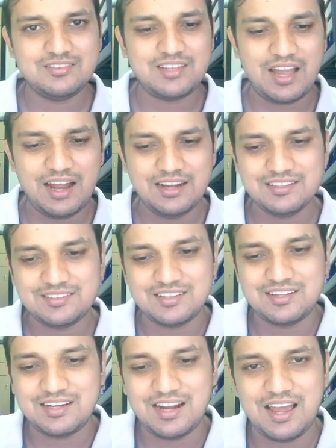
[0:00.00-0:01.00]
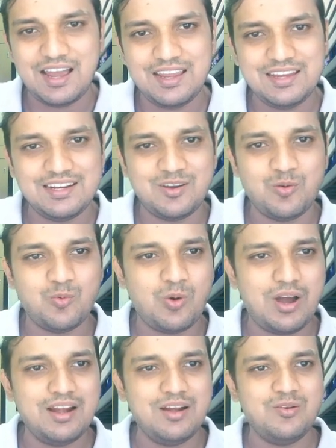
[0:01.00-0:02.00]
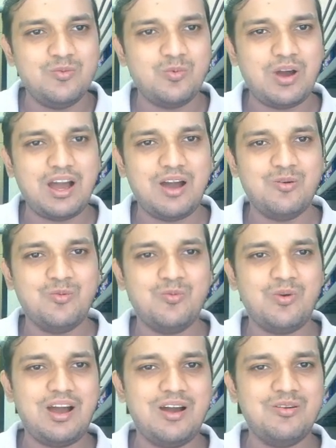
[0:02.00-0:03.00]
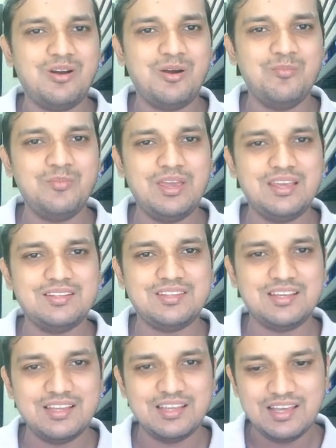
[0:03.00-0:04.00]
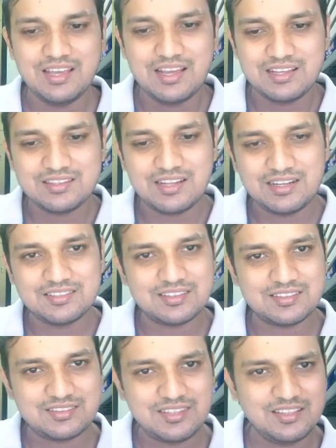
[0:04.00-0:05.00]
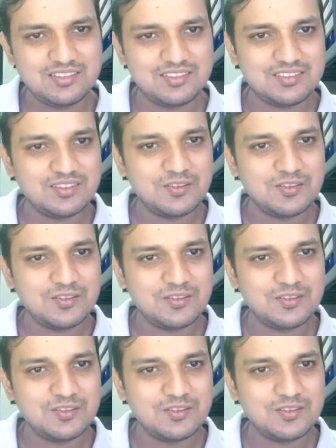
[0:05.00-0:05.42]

that is a 9, a 1, wow, wow, amazing. That is a 6,